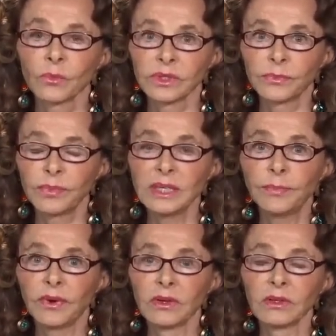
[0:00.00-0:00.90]
with
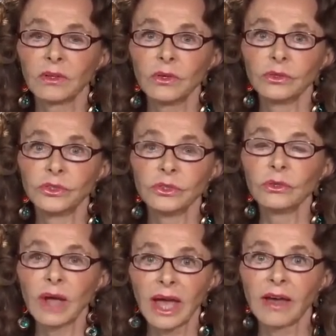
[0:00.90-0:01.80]
people who
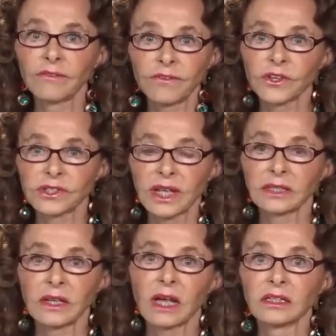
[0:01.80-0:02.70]
do have
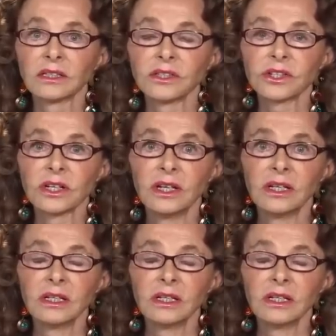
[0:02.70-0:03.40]
firsthand knowledge